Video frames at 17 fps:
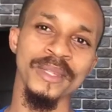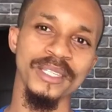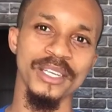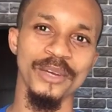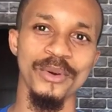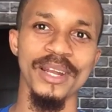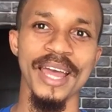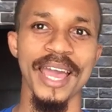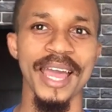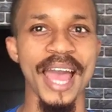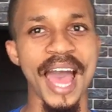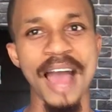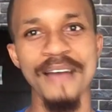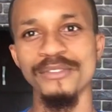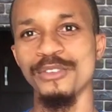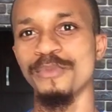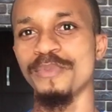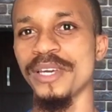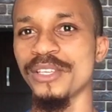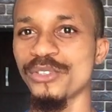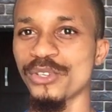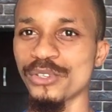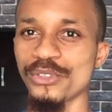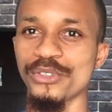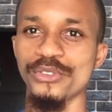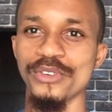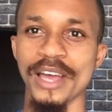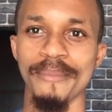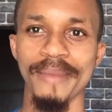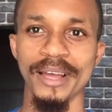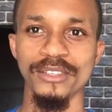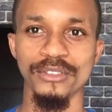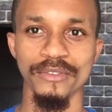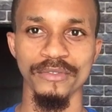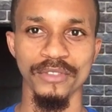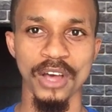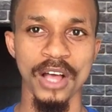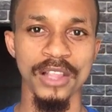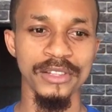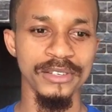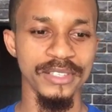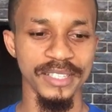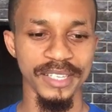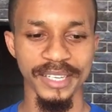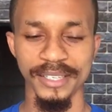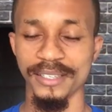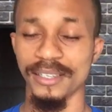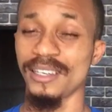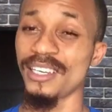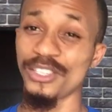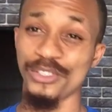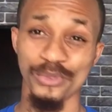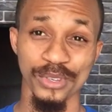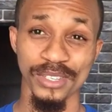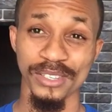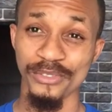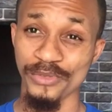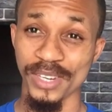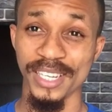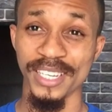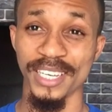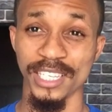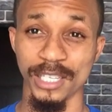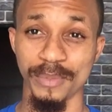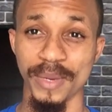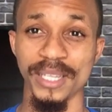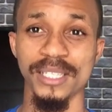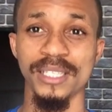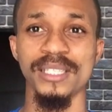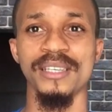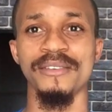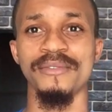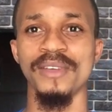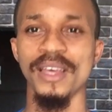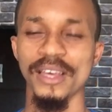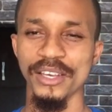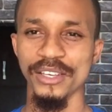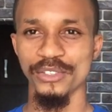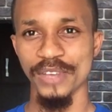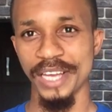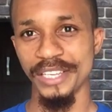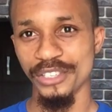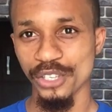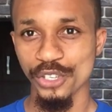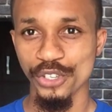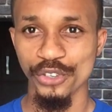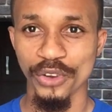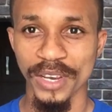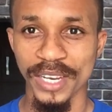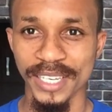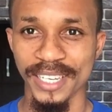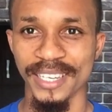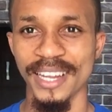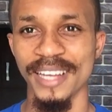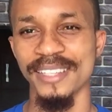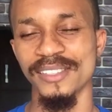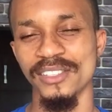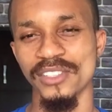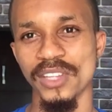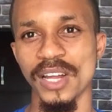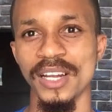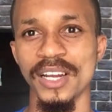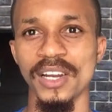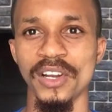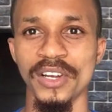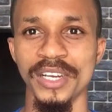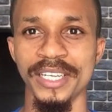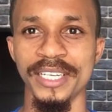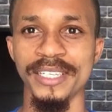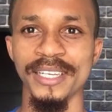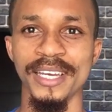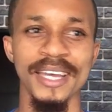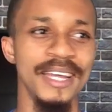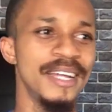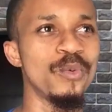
they were like i have to pay so so so amount of dollars and it wasn't really expensive so i just joined in and started learning